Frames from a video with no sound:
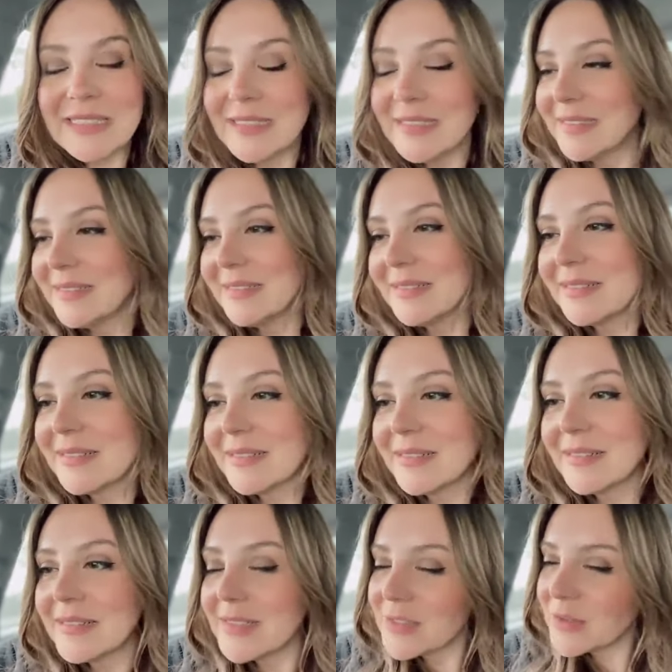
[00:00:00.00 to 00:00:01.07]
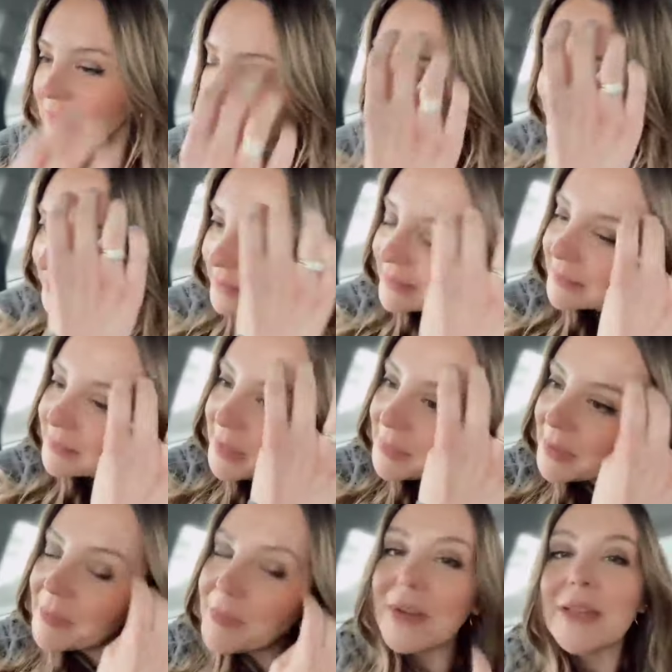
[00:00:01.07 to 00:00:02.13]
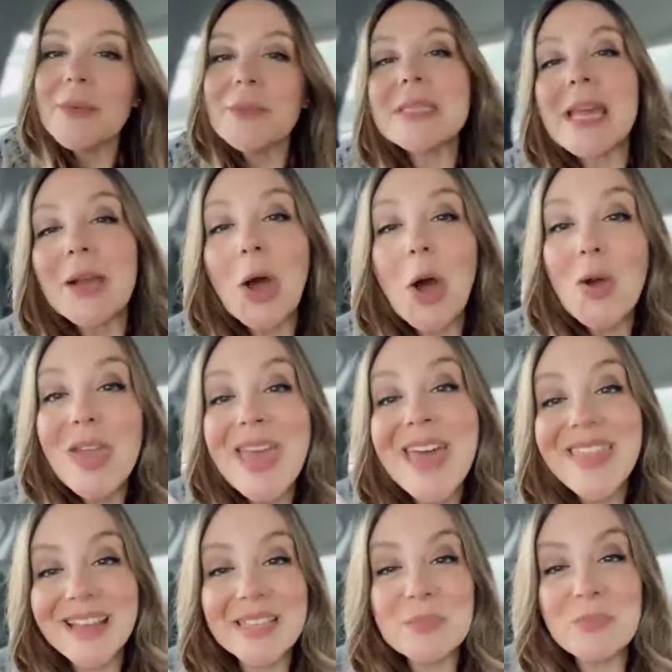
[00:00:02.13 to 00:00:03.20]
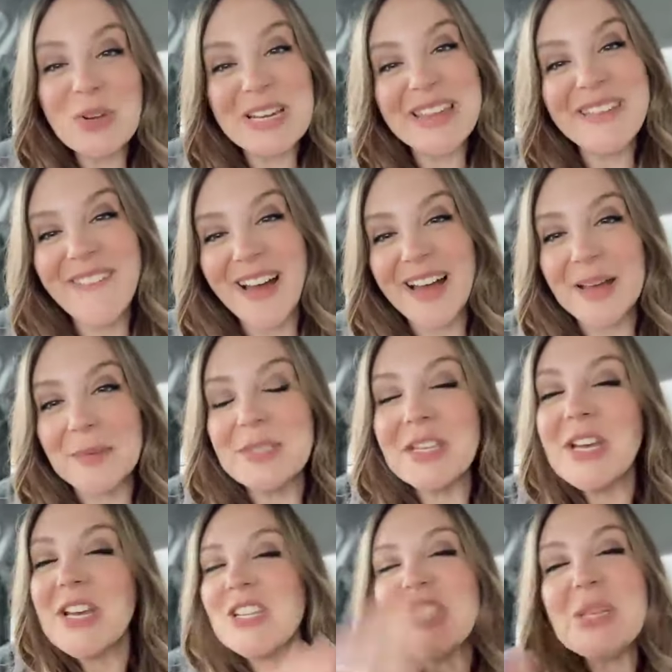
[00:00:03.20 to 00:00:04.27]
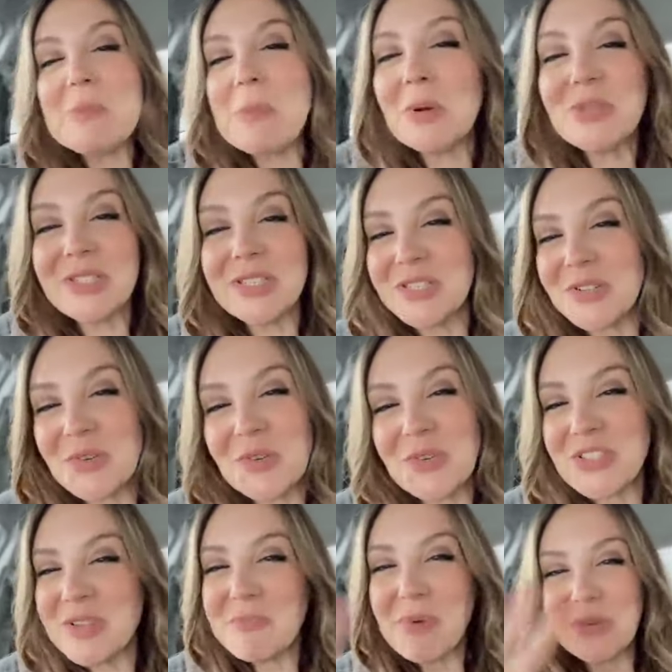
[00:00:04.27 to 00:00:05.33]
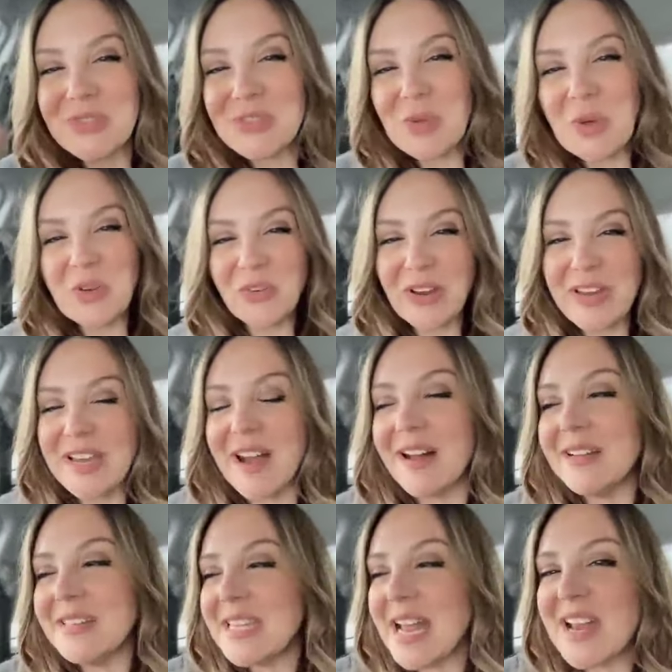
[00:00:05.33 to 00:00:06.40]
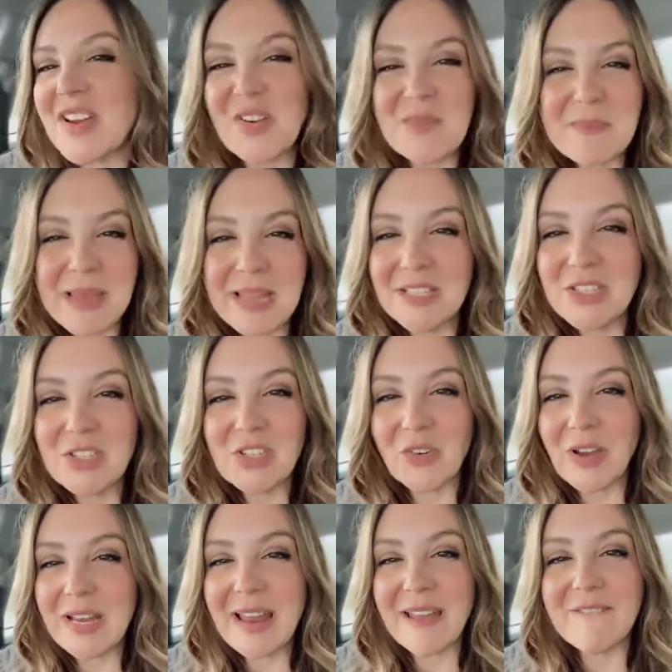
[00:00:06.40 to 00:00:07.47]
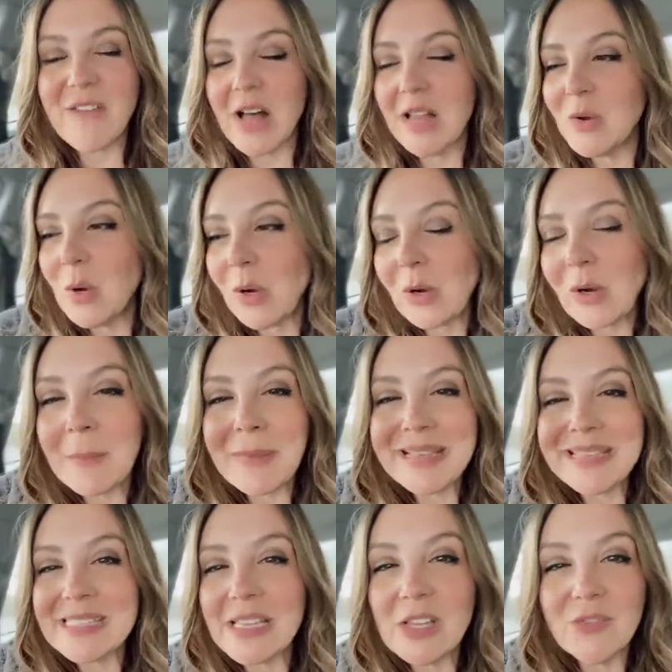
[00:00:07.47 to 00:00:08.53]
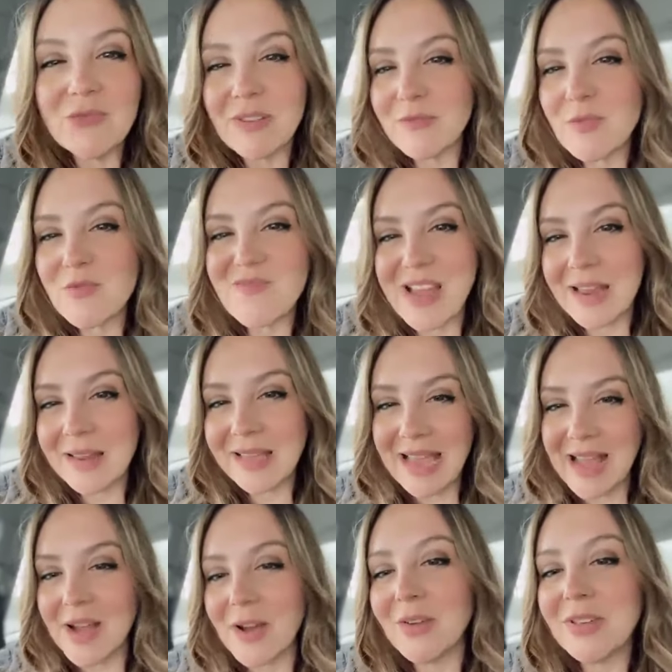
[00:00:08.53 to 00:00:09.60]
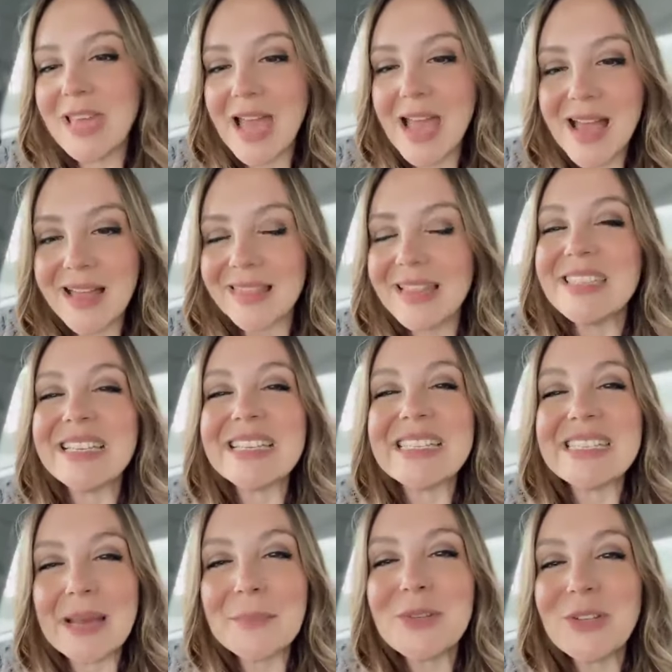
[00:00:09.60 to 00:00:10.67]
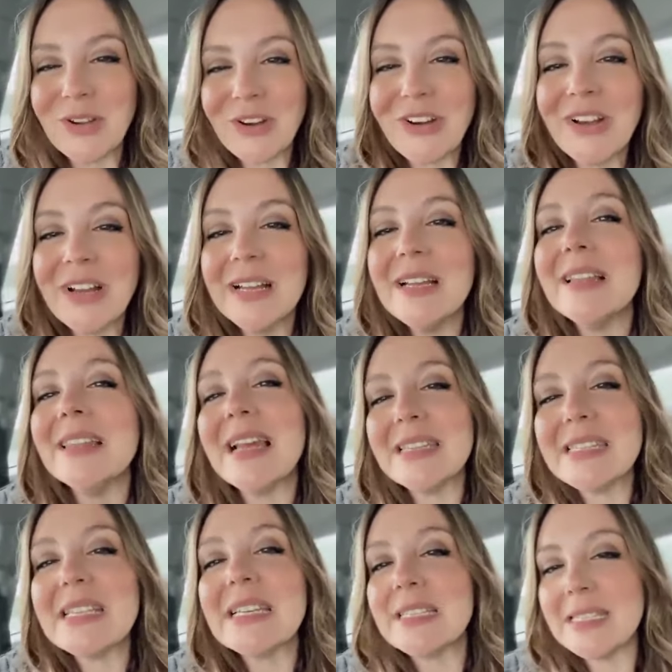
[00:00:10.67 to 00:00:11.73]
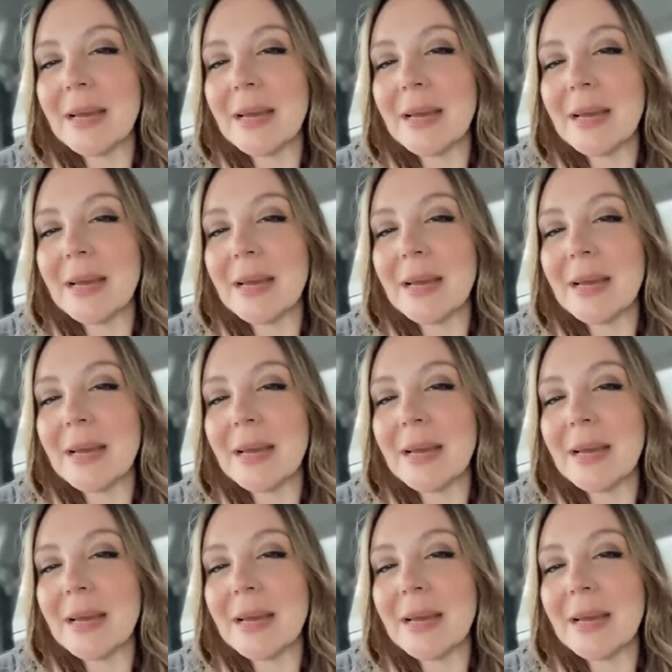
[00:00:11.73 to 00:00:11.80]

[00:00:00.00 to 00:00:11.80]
It's crazy. Maybe Britney was like, oh yeah, that's Britney vibes. She posts all great content. Her page is great. I follow her on my Zilla River Red account. Yeah, let's accept her. Let's accept her.